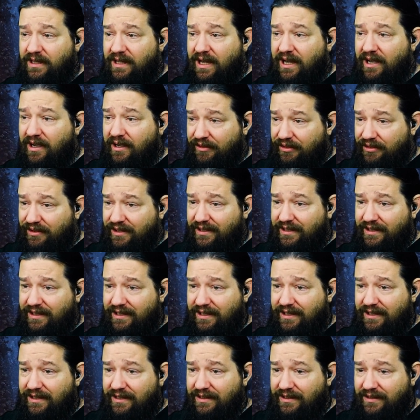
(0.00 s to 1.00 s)
I
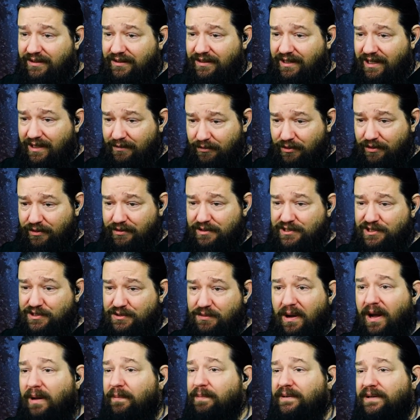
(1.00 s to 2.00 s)
think I'm going to
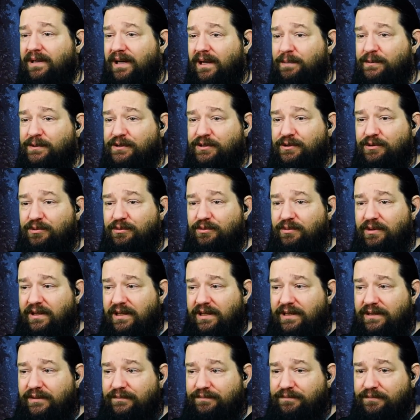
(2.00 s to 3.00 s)
swap it up
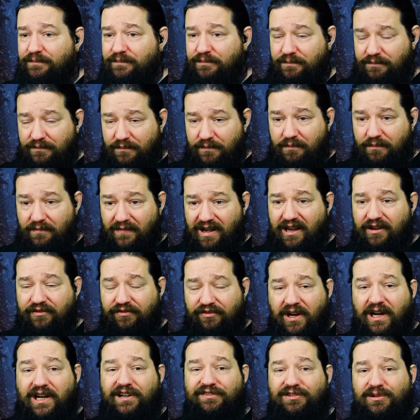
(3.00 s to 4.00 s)
to my
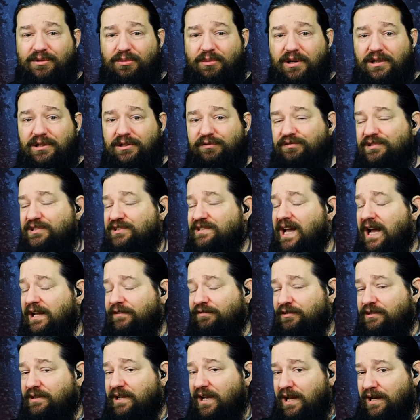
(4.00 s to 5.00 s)
favorite one of this
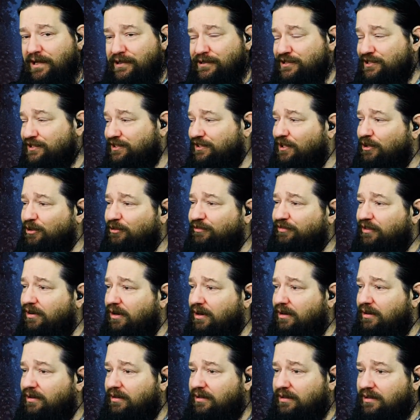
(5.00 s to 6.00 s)
advent calendar so
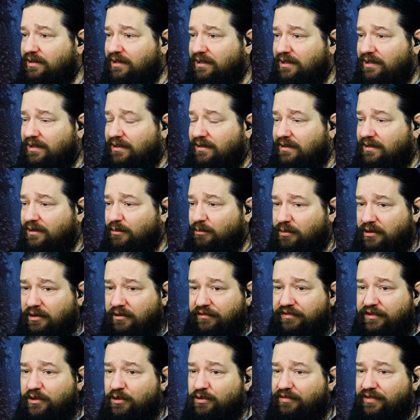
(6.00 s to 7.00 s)
far. We're a
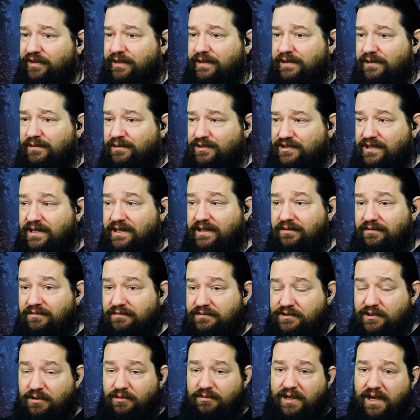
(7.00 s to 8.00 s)
few videos in,
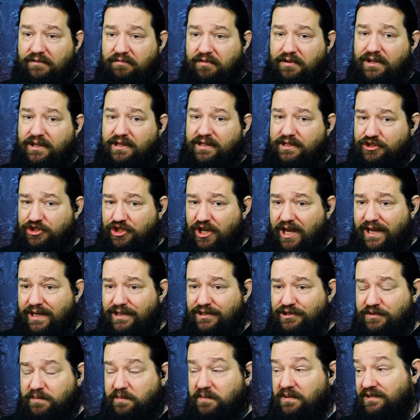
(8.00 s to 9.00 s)
so everything can
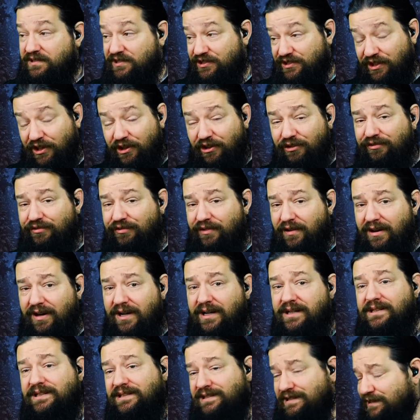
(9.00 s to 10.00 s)
change, but so
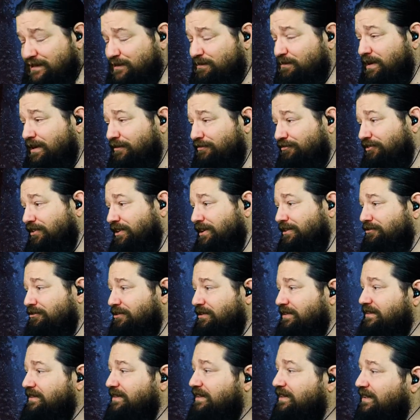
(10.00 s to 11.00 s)
far this is my
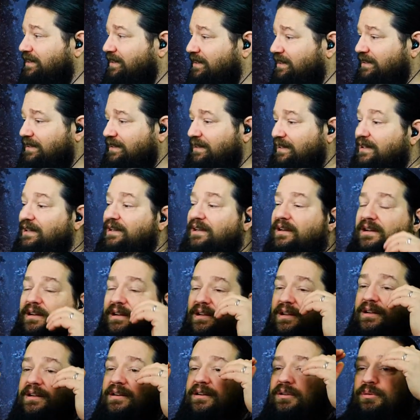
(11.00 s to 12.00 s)
favorite.
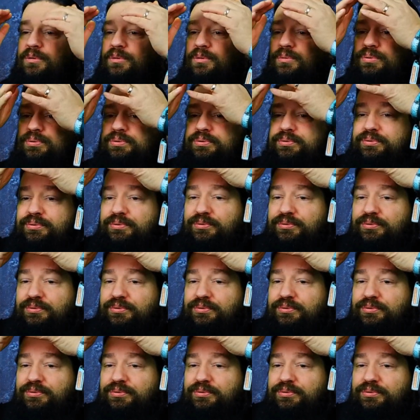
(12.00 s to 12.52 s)
Oof.